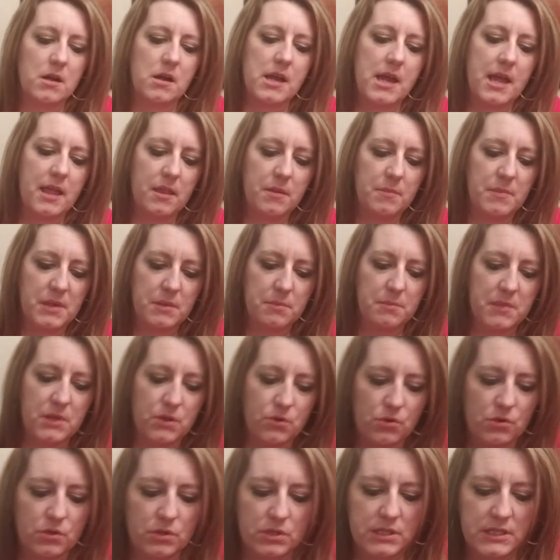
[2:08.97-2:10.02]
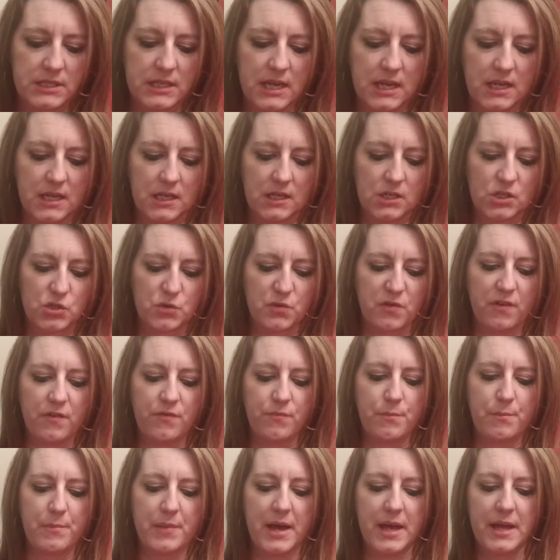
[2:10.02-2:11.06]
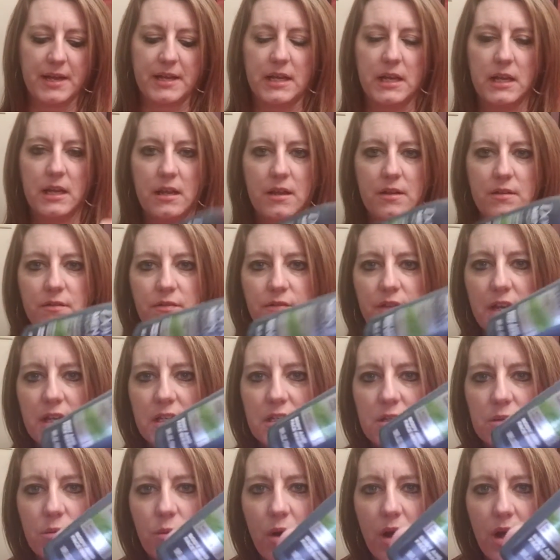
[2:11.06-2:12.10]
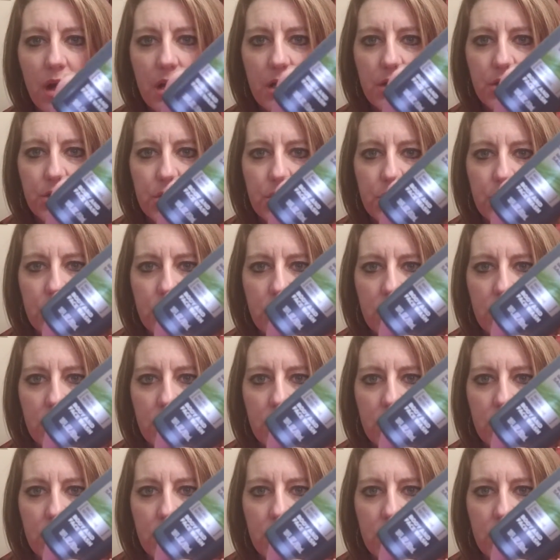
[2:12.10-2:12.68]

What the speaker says: Element Mineral Sage Body and Face Wash.